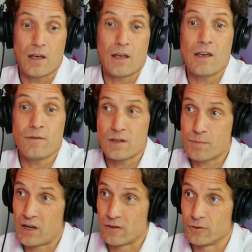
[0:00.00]
If it's
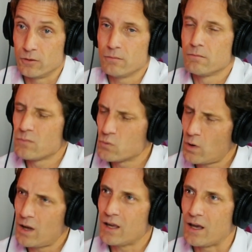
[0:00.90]
painful,
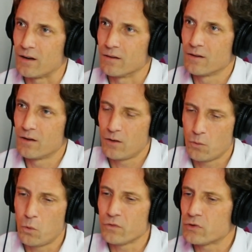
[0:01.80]
try again.
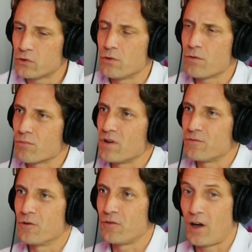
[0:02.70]
1, 2, 3,
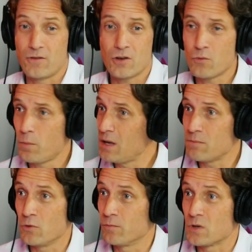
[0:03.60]
4, 5. You can
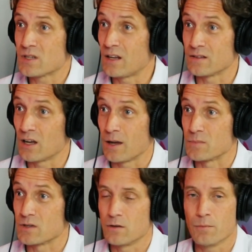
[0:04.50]
repeat movements 10
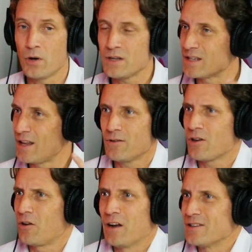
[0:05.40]
times. Your body's never
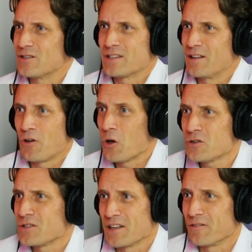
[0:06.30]
going to let yourself
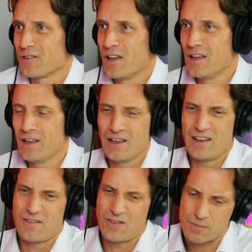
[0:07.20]
hurt yourself.
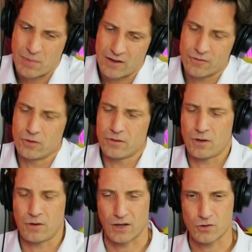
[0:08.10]
If it's painful,
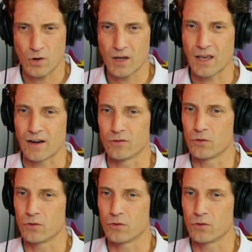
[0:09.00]
okay, try again.